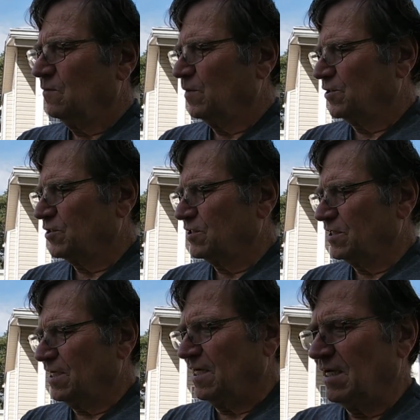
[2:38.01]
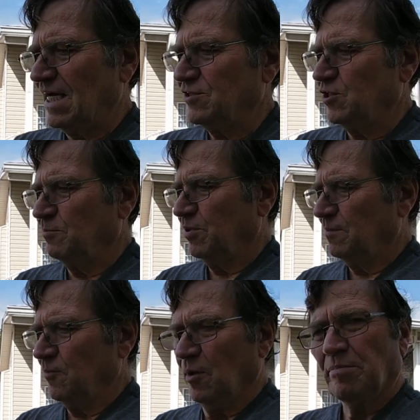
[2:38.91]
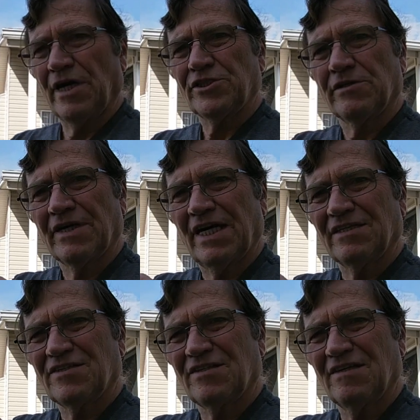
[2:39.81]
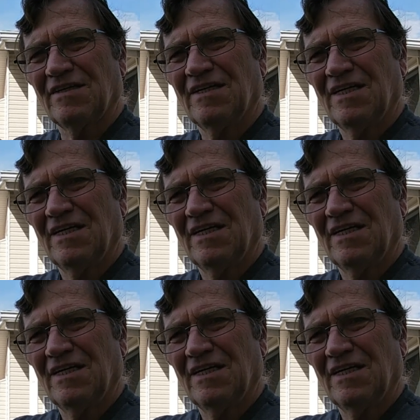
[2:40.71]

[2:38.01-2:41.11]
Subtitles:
which as you put more pressure against the